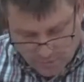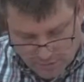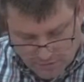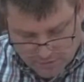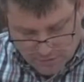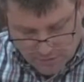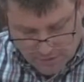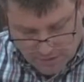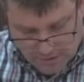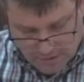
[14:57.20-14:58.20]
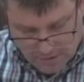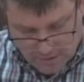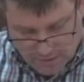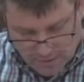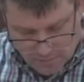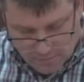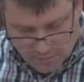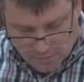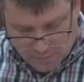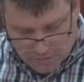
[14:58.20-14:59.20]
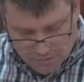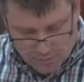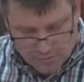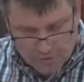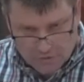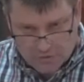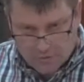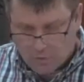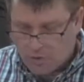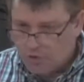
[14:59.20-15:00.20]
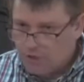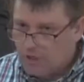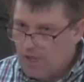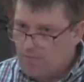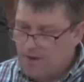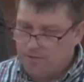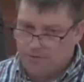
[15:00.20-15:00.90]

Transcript: comes our way. and we know that we'll get through it eventually. We're learning a lot about this